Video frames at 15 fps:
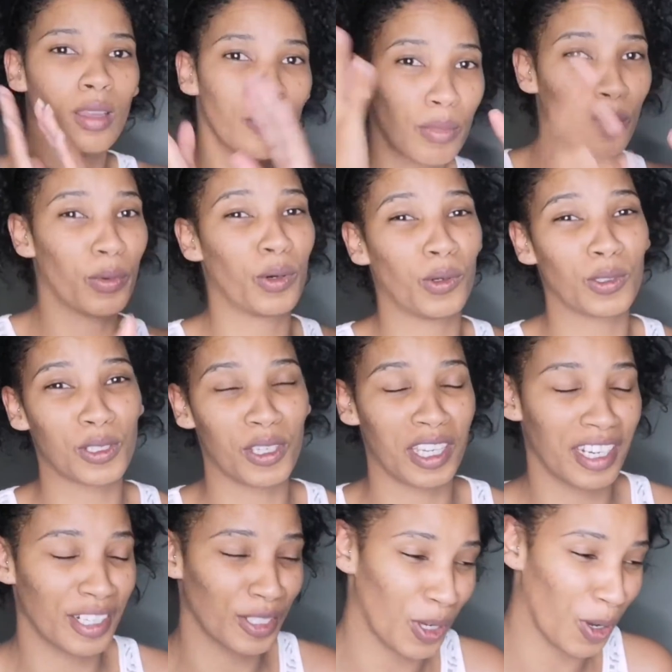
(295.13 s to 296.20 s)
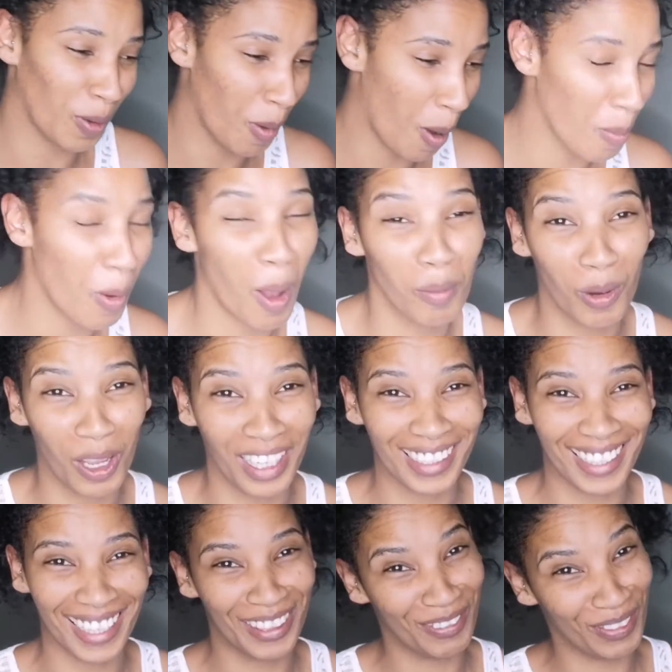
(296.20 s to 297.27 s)
But we're also here to talk about Bob
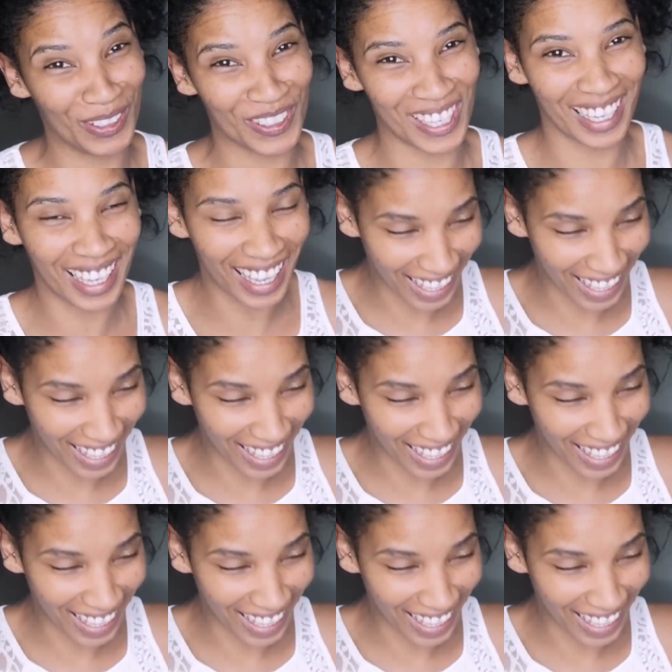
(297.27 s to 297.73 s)
Marley and the music.